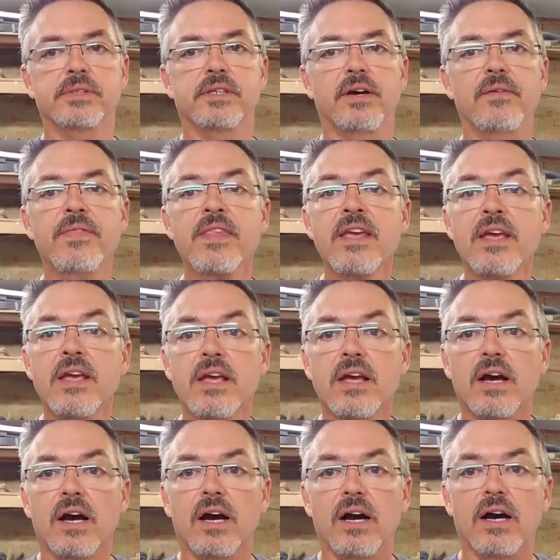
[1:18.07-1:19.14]
So
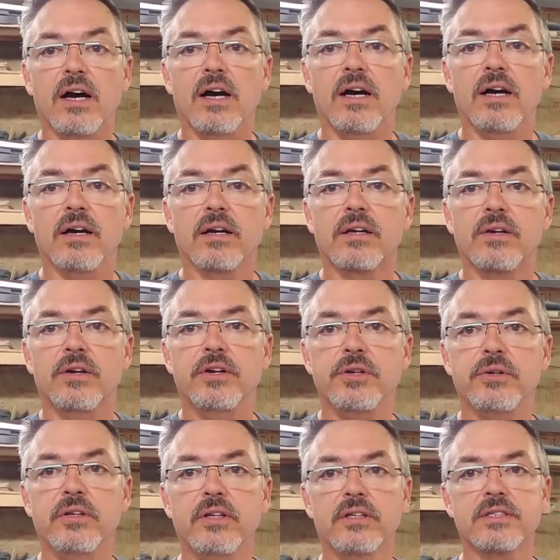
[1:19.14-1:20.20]
going to
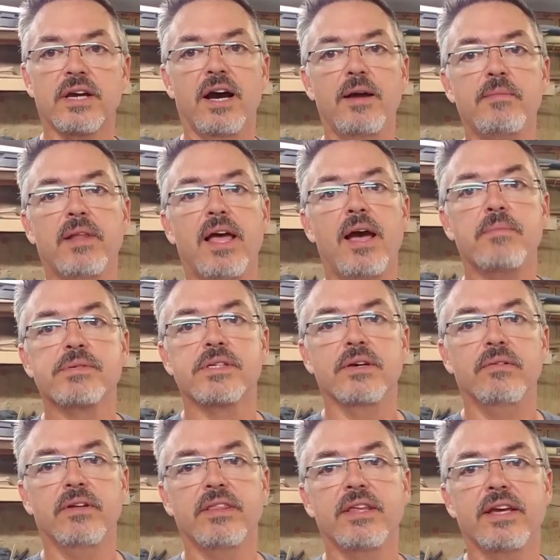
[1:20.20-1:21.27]
do a little time lapse. The
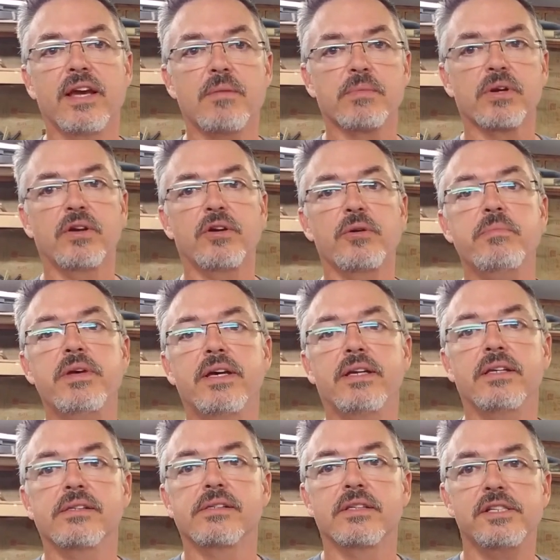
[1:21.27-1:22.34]
only thing I'm going to
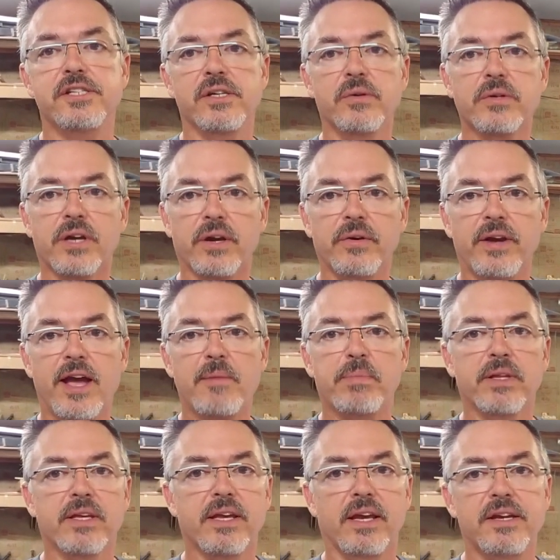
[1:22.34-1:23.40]
omit is the gel coat
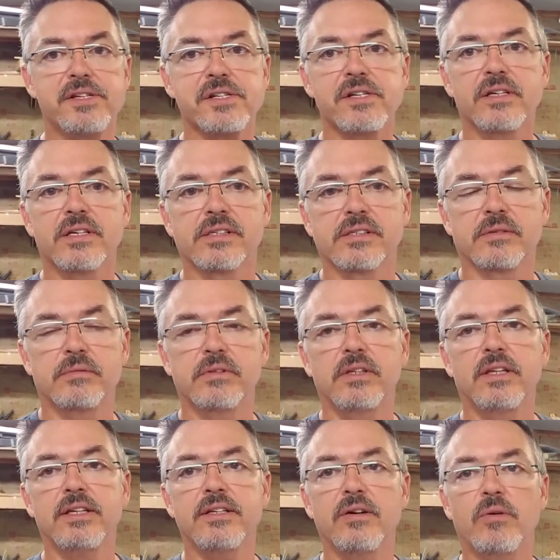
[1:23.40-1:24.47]
application, because I
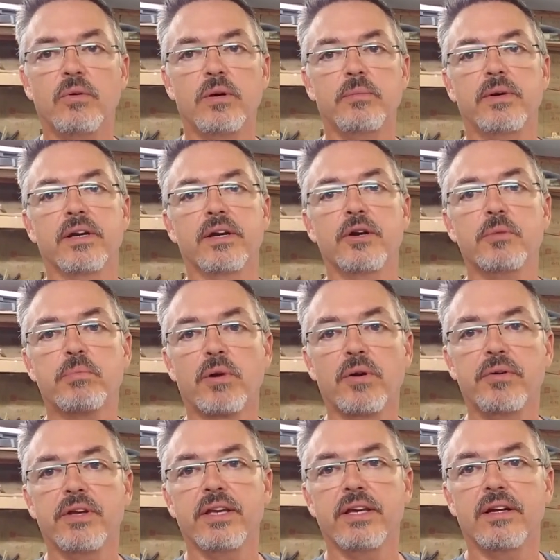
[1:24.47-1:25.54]
really don't want my
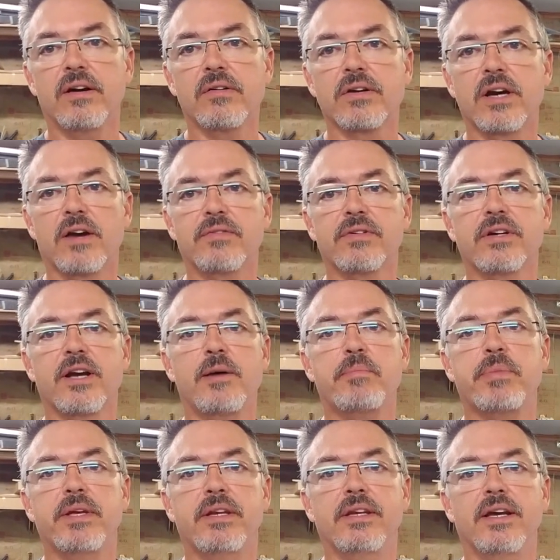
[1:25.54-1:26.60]
GoPro to get all covered
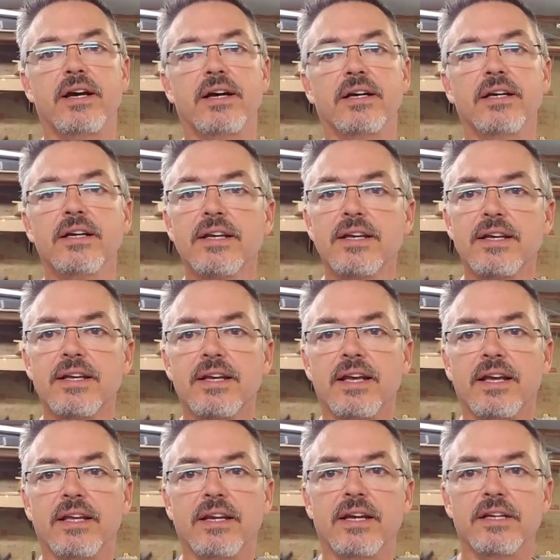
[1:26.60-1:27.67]
up
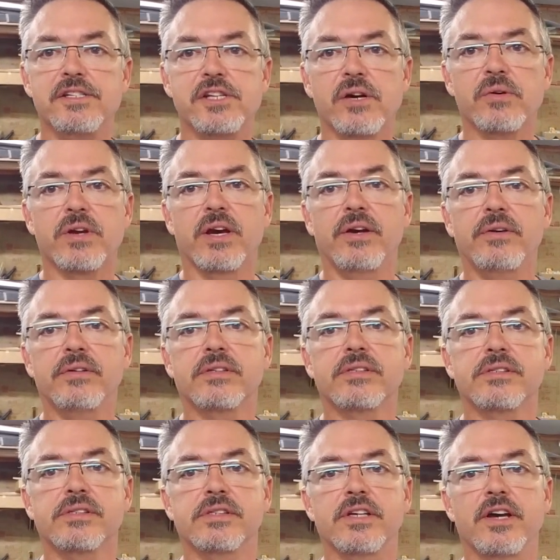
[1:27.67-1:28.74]
in gel
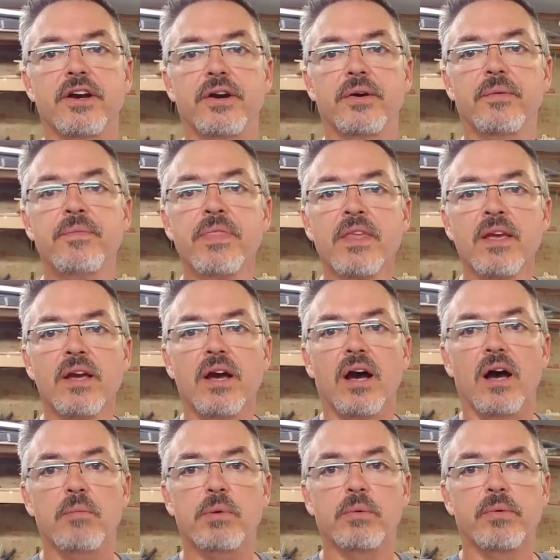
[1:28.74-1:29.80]
coat. So
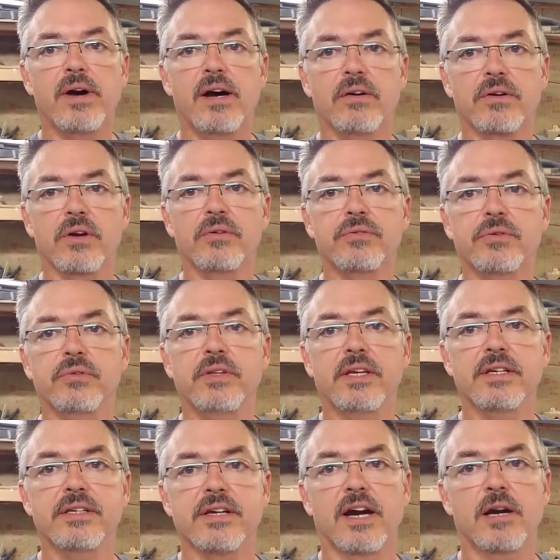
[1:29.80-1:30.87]
but while I'll go through
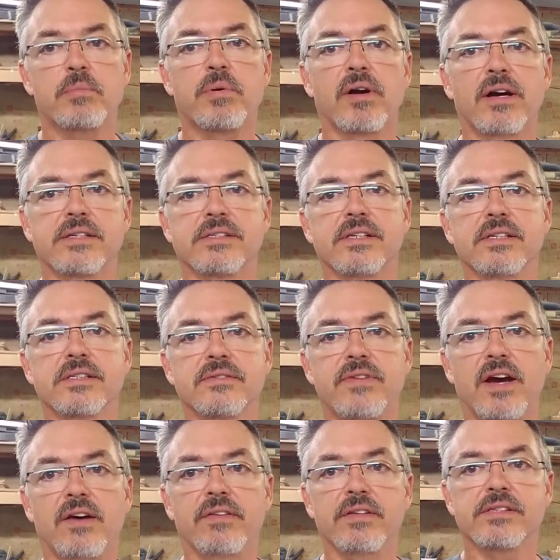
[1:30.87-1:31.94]
the entire process of
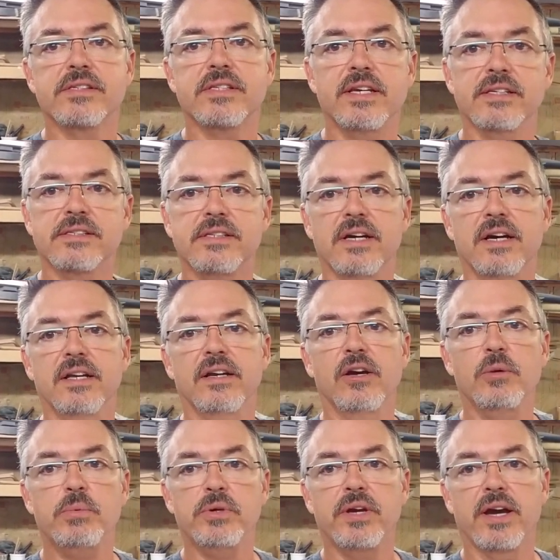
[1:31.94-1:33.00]
how this thing is done.
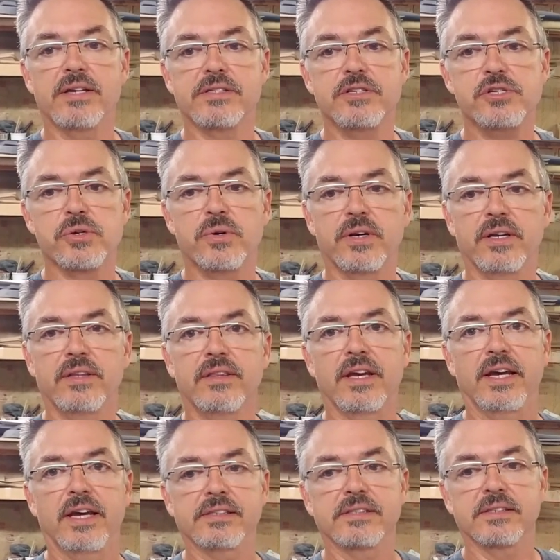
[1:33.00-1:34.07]
Hope you guys enjoy.
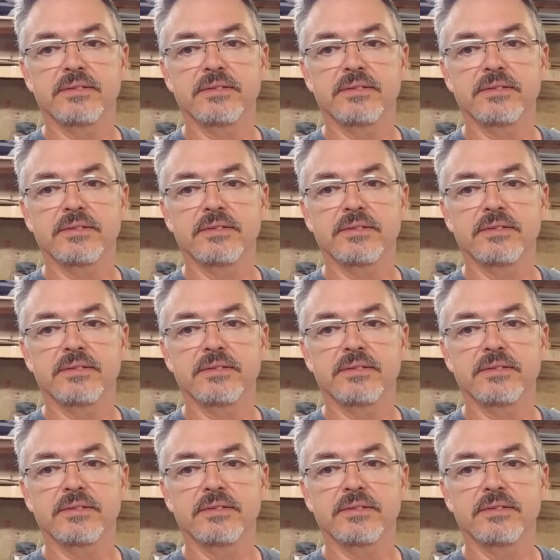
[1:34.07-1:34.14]
Thanks.